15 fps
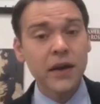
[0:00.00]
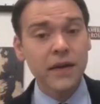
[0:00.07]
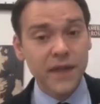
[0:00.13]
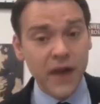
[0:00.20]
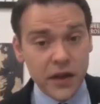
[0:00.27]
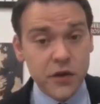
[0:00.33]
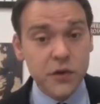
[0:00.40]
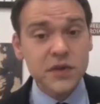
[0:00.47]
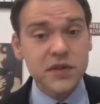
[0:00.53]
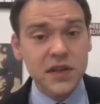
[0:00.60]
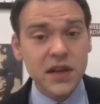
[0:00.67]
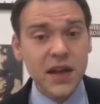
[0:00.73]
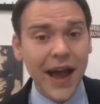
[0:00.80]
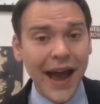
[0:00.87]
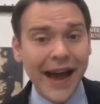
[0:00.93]
that you
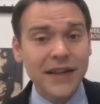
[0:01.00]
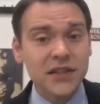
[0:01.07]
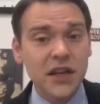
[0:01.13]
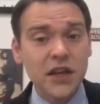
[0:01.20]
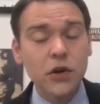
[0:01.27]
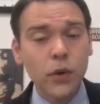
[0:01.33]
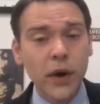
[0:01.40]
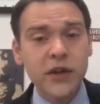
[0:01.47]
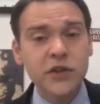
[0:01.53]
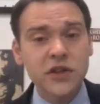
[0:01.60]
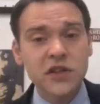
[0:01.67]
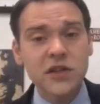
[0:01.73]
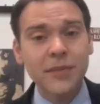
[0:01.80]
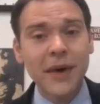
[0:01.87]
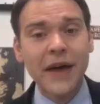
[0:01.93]
see asking
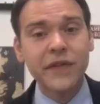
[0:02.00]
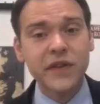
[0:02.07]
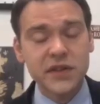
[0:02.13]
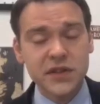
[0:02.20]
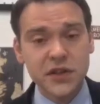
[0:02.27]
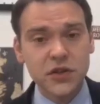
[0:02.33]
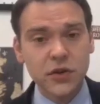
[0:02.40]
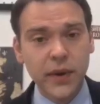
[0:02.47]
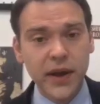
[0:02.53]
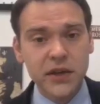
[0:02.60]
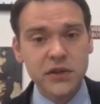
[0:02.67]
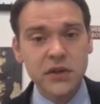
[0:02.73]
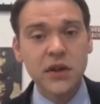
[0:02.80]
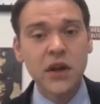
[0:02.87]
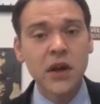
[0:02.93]
questions about this
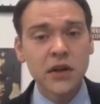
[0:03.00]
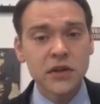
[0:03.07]
situation